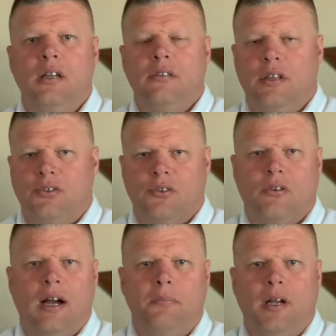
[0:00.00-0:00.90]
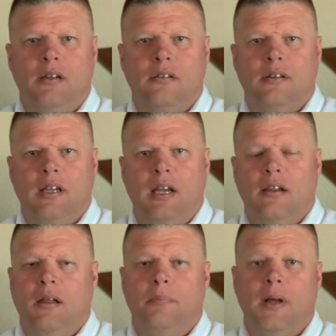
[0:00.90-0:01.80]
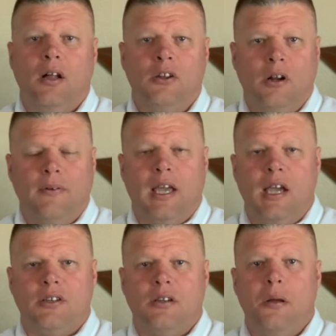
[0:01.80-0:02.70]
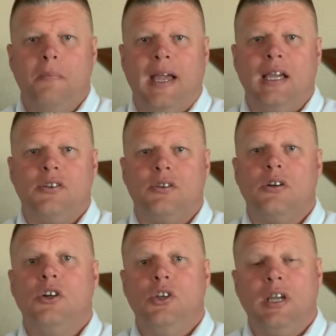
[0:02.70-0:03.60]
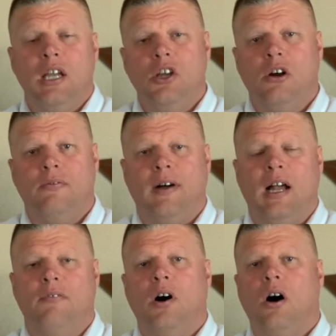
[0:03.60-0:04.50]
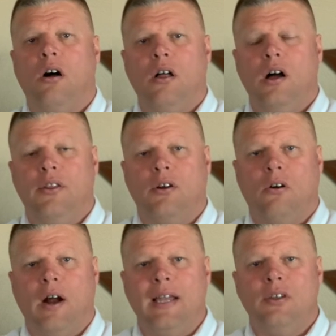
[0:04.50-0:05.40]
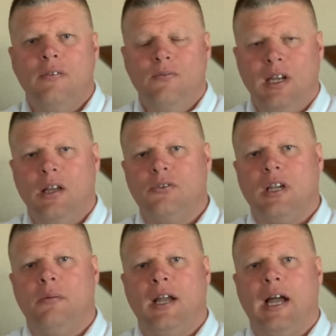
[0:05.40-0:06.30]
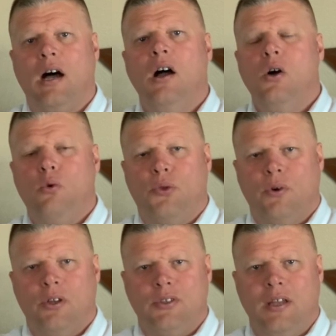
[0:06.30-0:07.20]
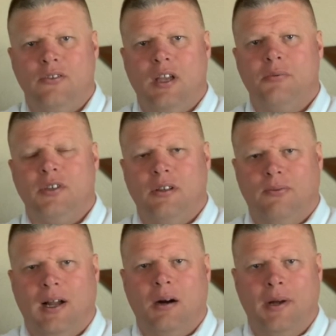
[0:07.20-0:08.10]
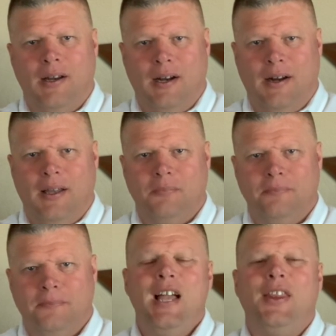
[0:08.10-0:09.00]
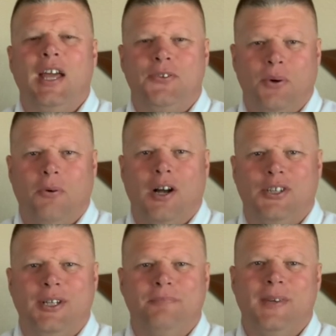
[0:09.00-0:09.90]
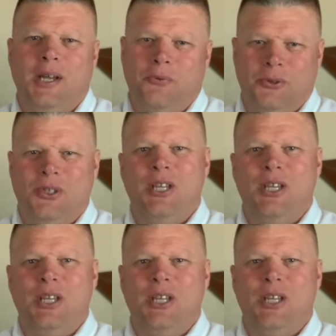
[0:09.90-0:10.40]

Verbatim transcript: the subscribe button, and the bell notification, making sure you get notified of all of the great videos coming out with real estate tips in the Flower Mound area. Thanks for watching, and we'll see